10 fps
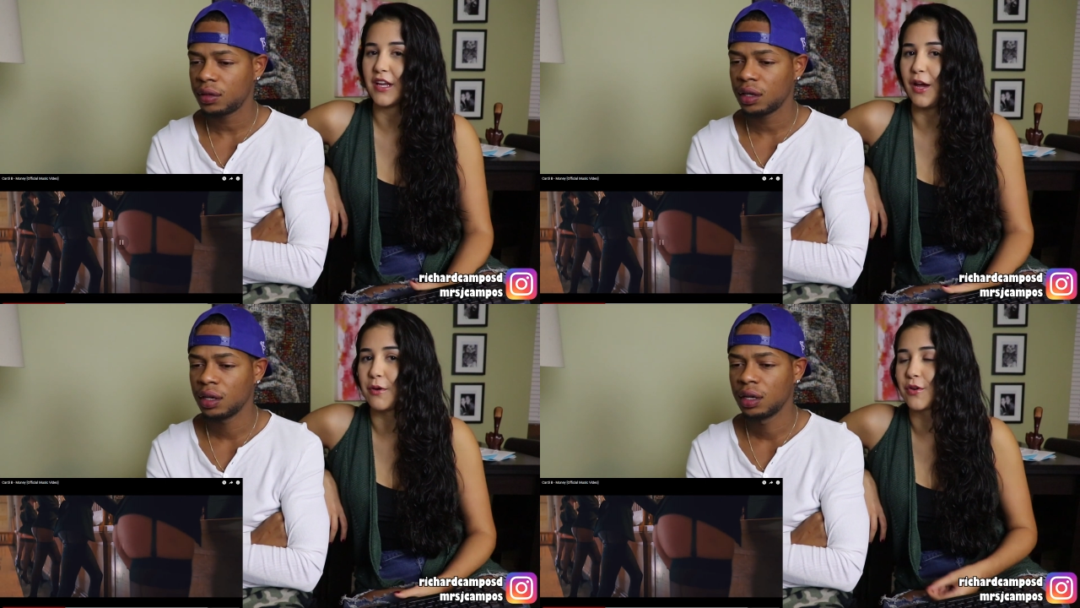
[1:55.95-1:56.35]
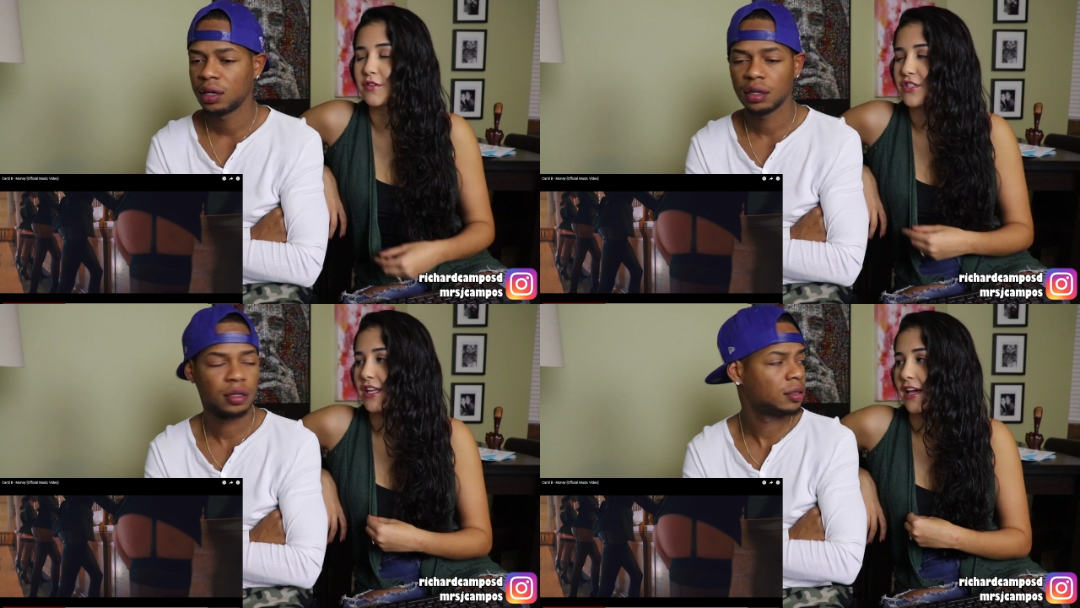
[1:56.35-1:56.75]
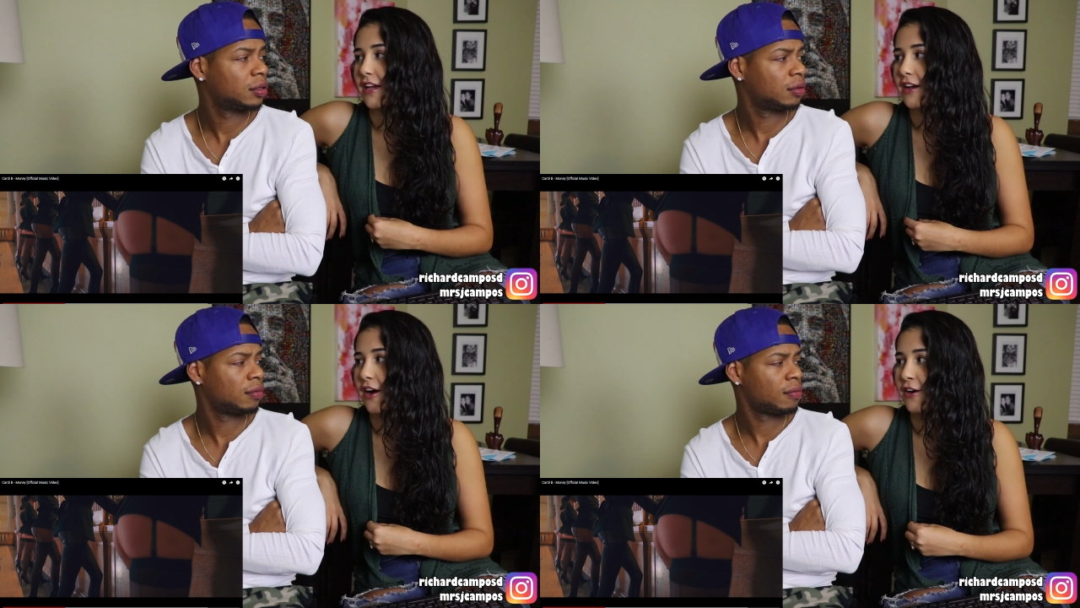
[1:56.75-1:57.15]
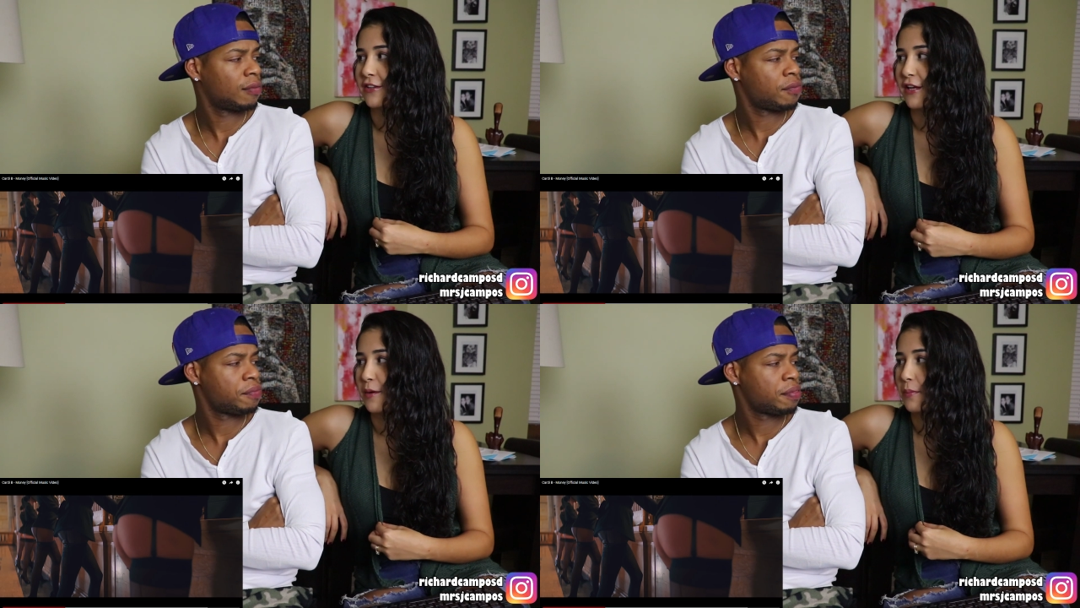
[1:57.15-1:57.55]
Speaker 1: I wonder if she like called
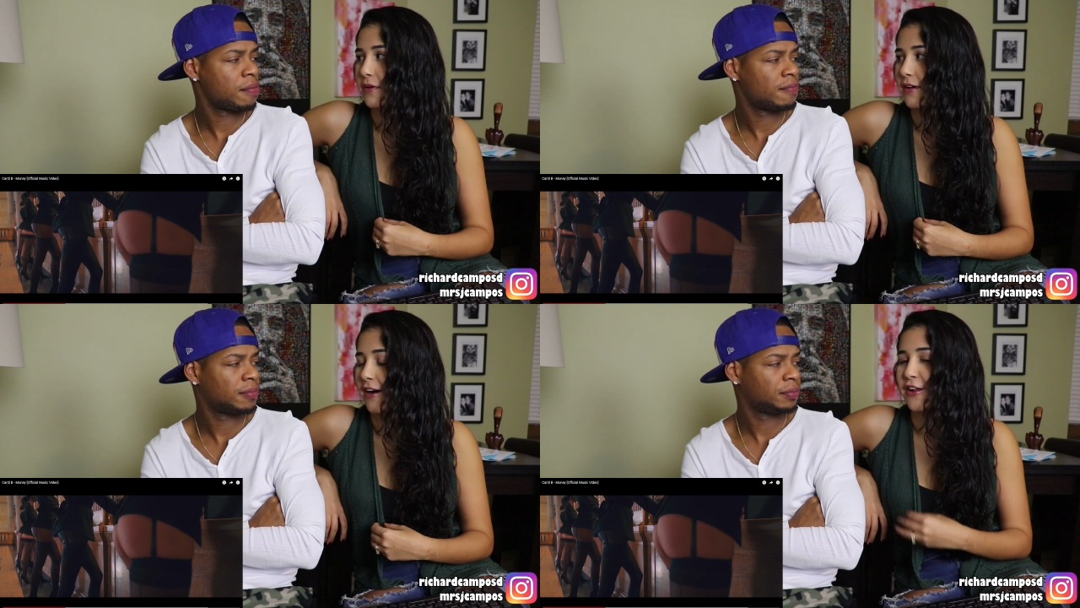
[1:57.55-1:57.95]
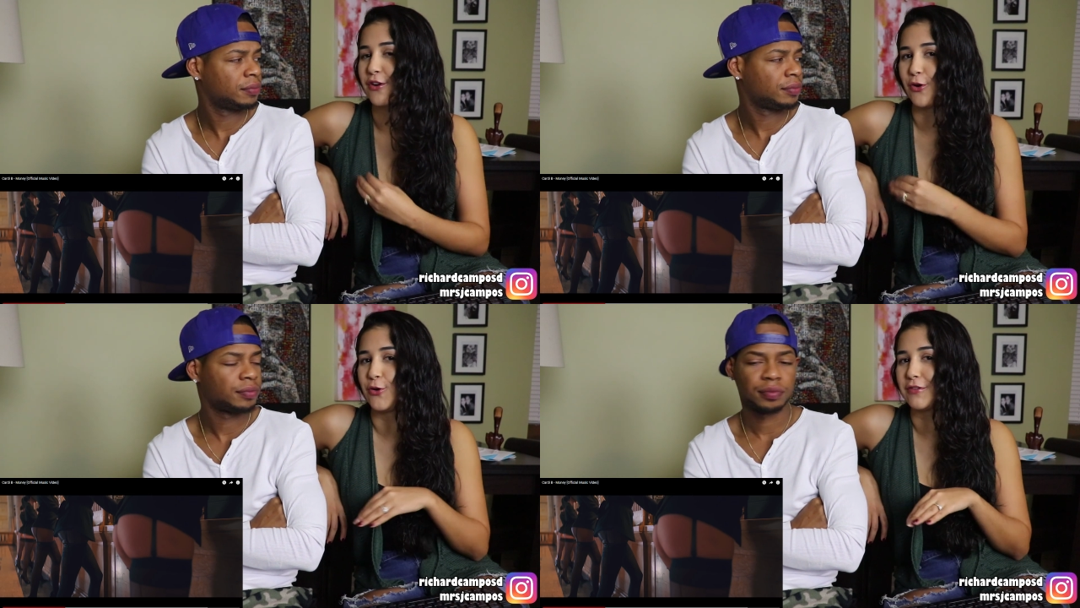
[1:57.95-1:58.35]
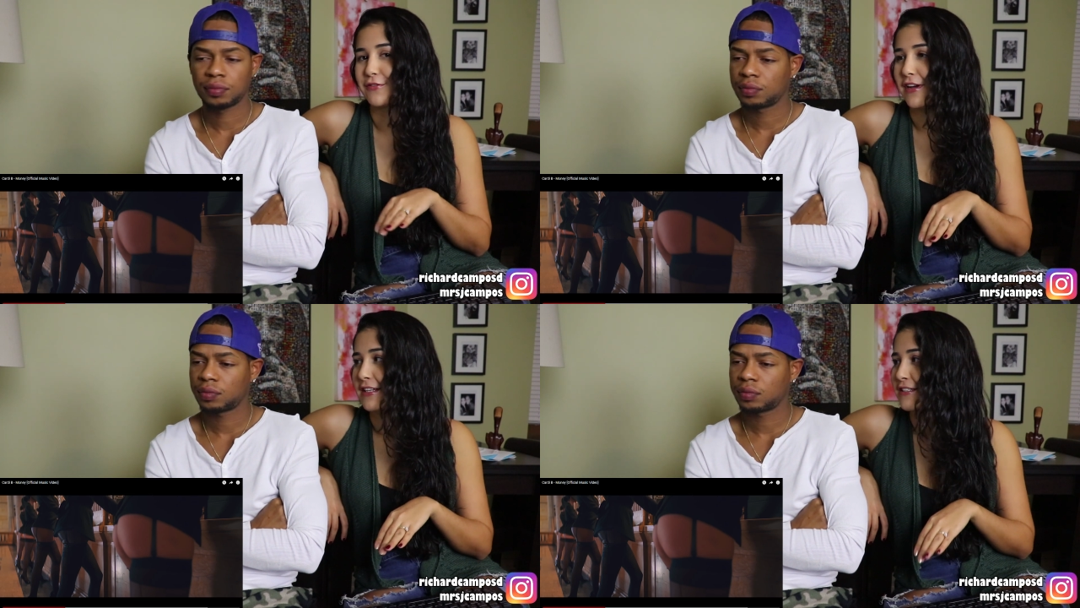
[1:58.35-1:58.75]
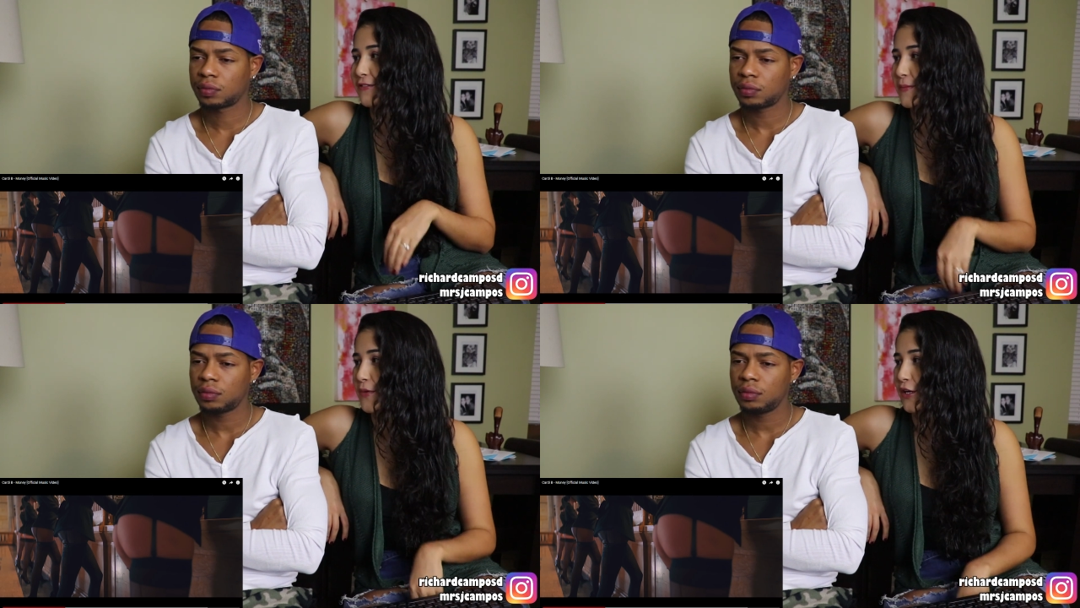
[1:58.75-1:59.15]
up all her old friends
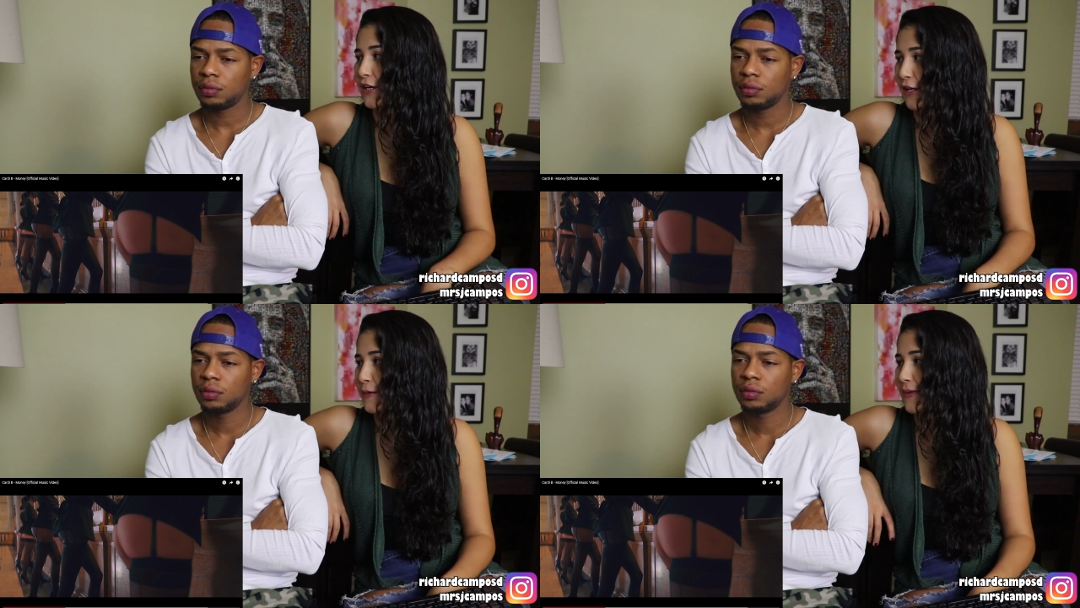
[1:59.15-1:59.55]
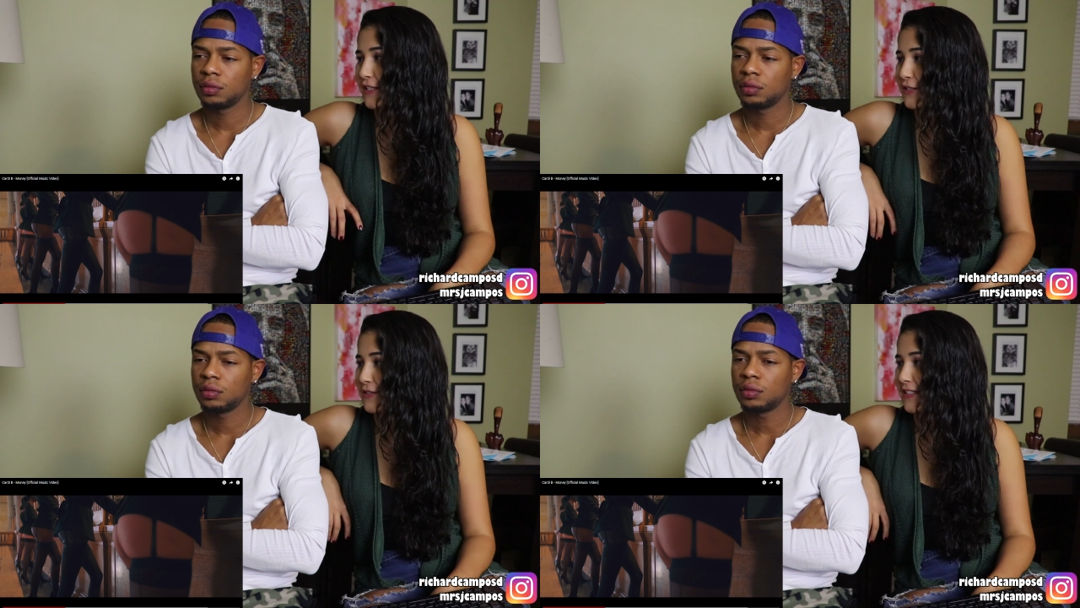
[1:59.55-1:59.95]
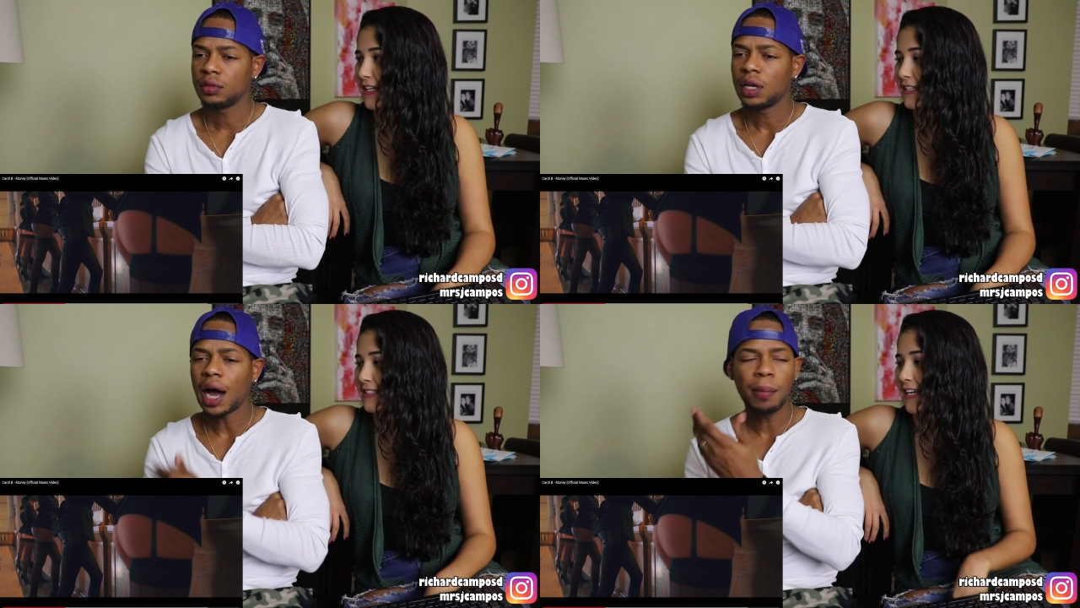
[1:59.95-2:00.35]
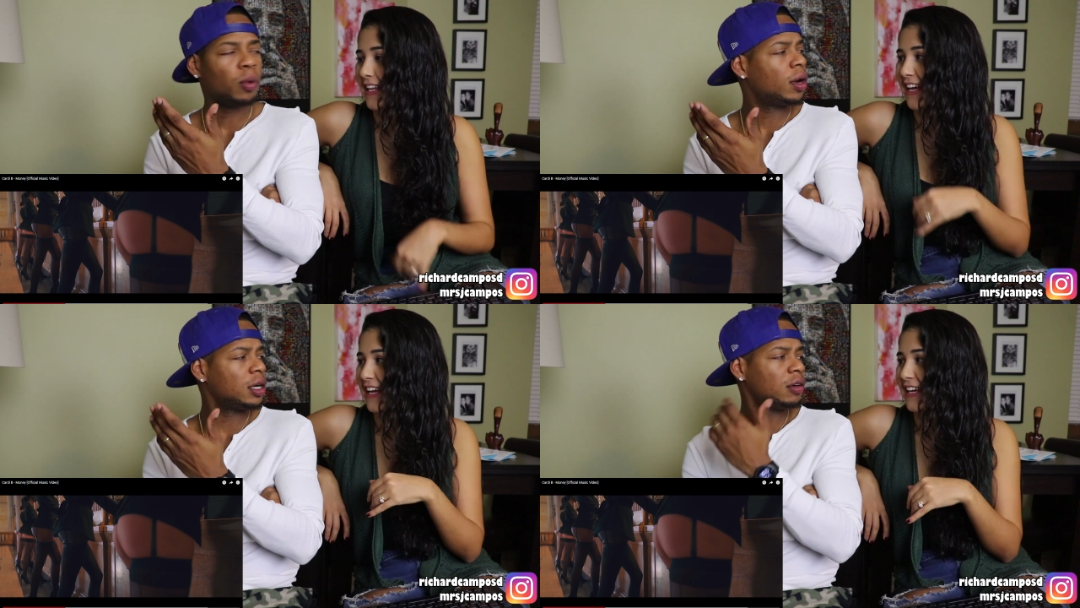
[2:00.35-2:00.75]
from her club that she's a dancer. I'm
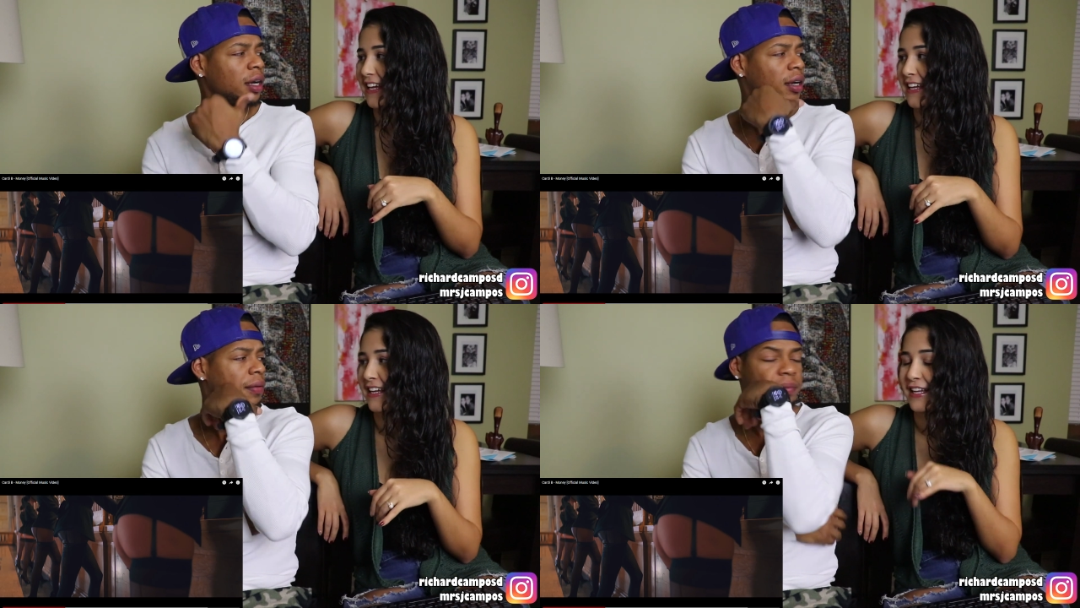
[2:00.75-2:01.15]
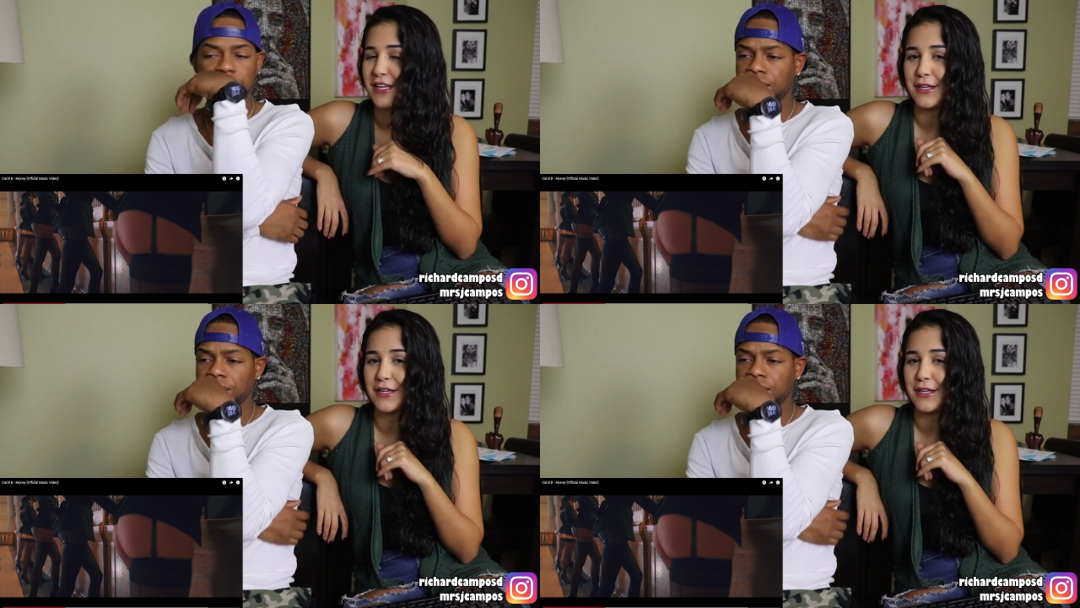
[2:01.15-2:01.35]
wondering.